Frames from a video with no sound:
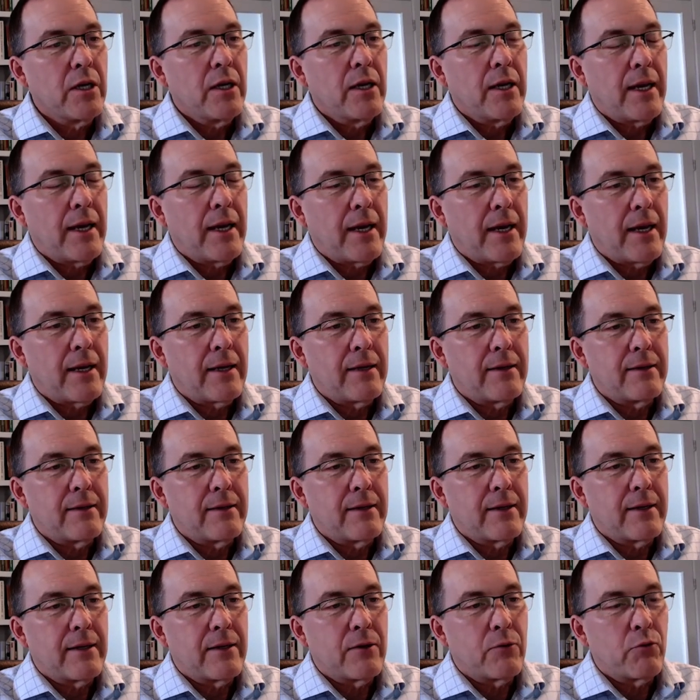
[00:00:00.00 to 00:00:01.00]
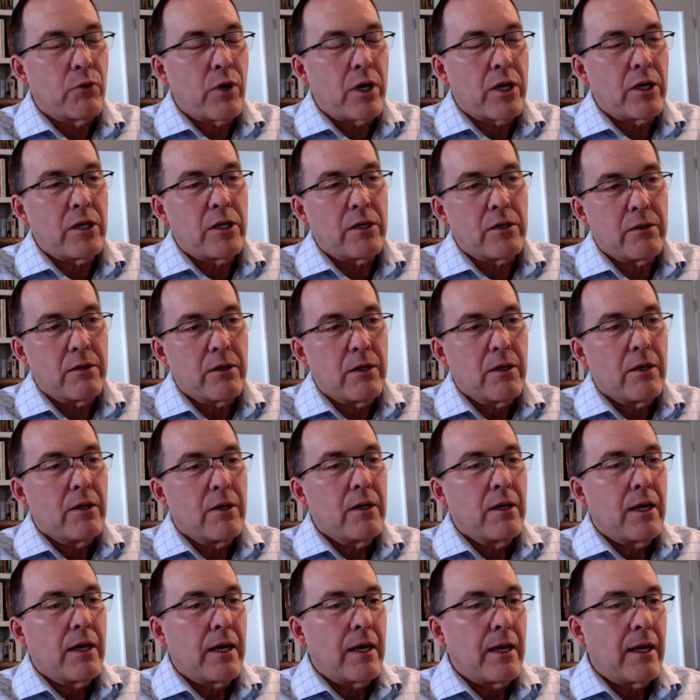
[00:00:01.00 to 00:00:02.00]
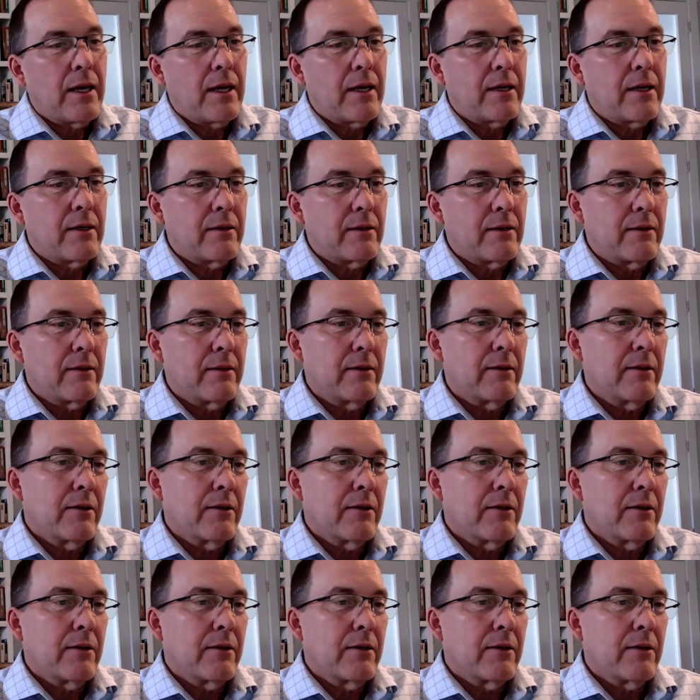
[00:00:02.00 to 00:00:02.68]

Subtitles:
and running and